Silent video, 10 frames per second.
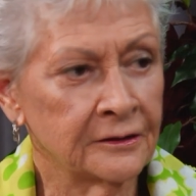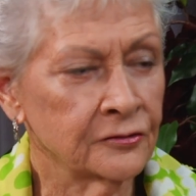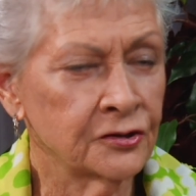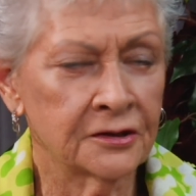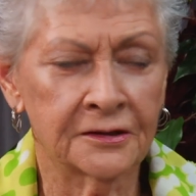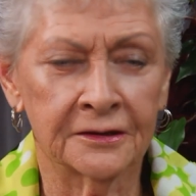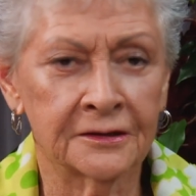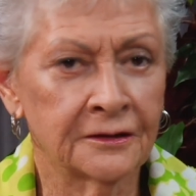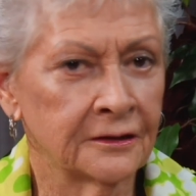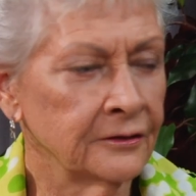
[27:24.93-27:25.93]
There's just a
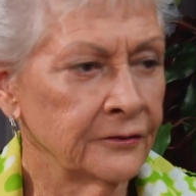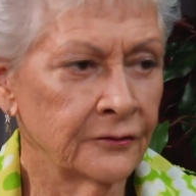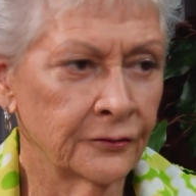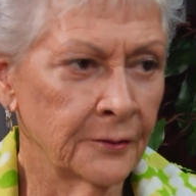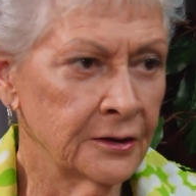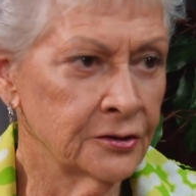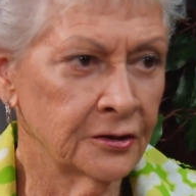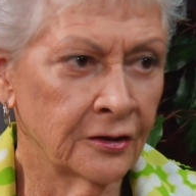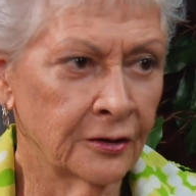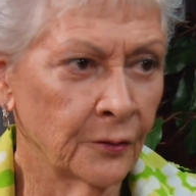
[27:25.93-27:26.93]
ton of information
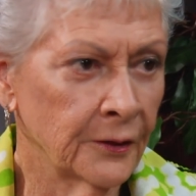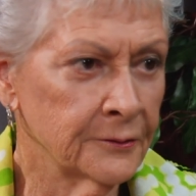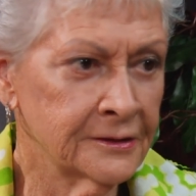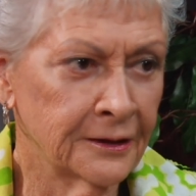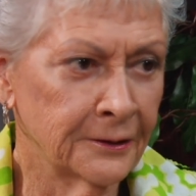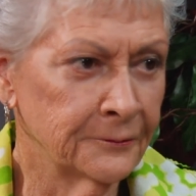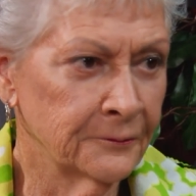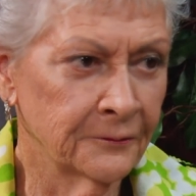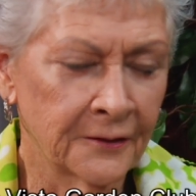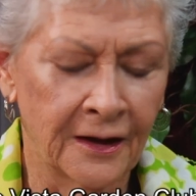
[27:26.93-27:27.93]
on our website.
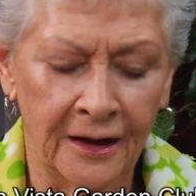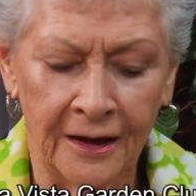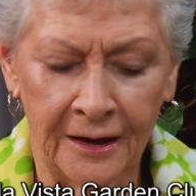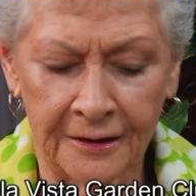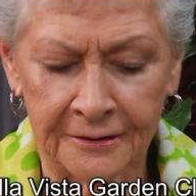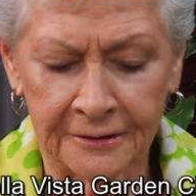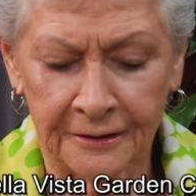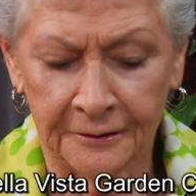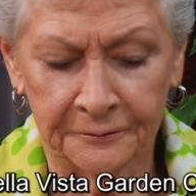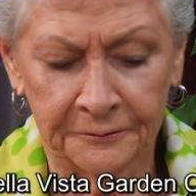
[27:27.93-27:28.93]
And